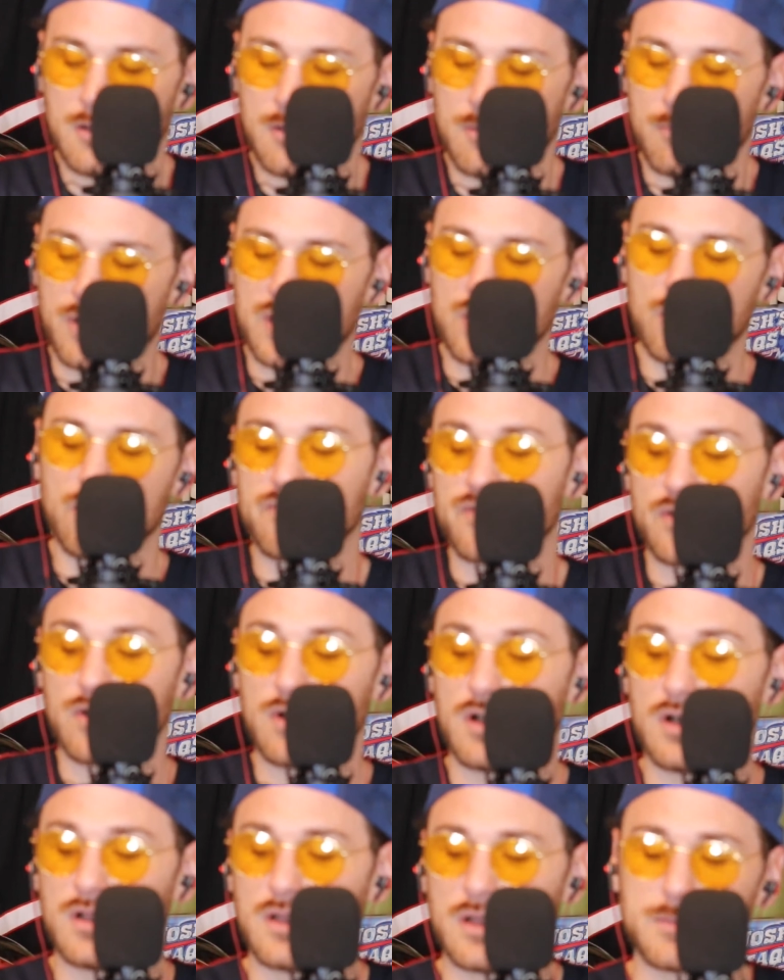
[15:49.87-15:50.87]
But
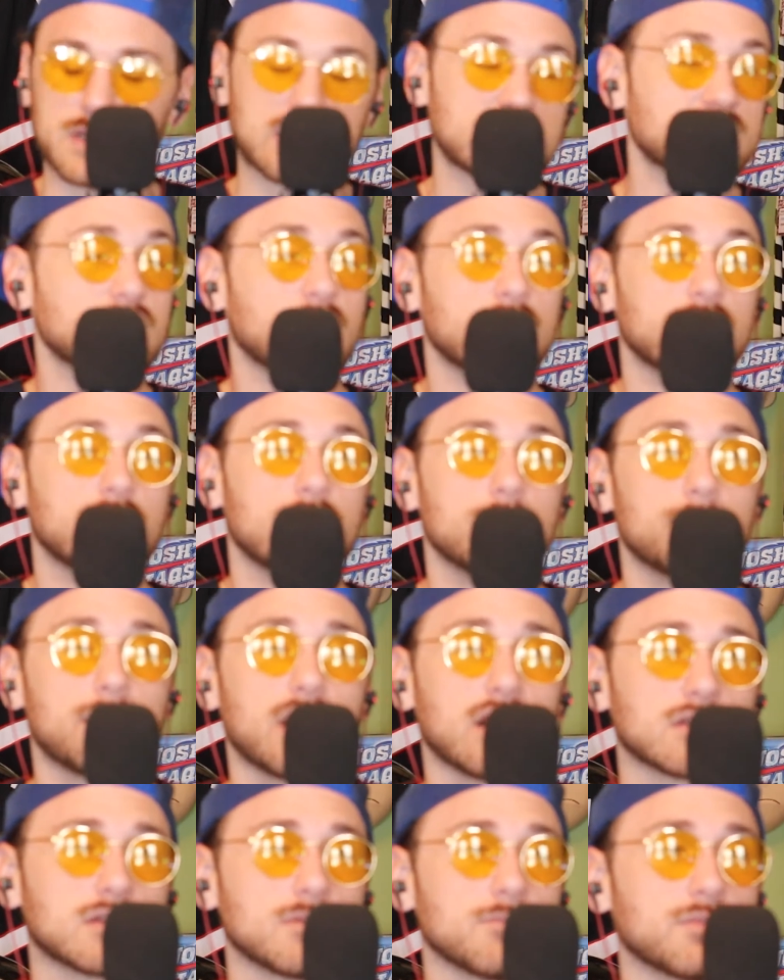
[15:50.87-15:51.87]
overall, I'm excited
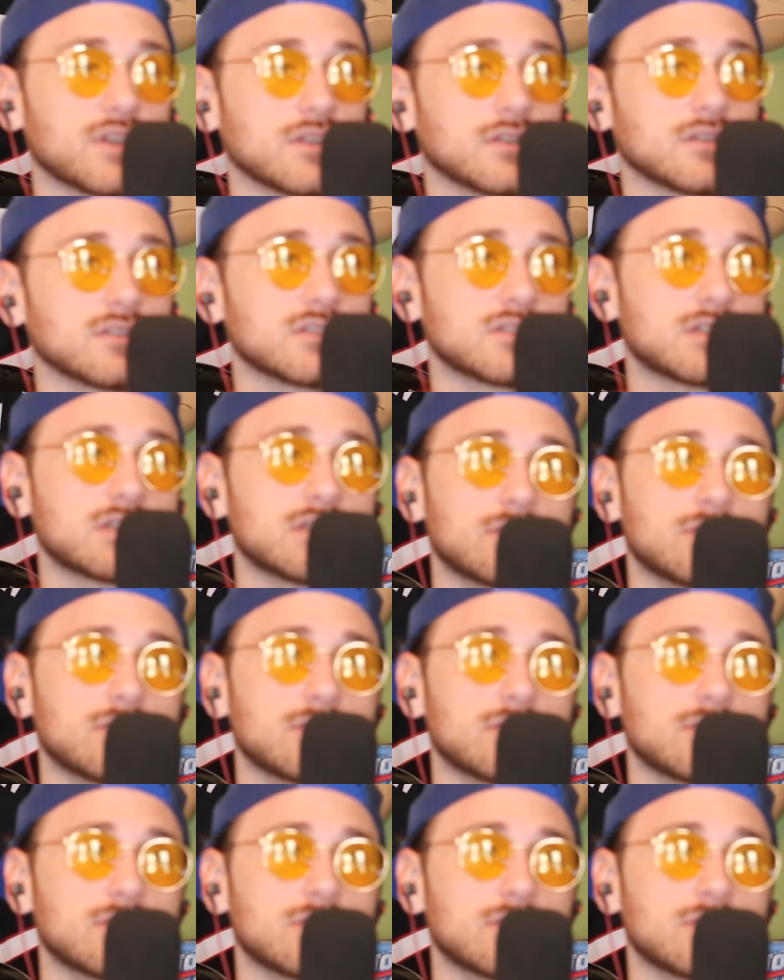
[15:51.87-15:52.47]
about the Bills.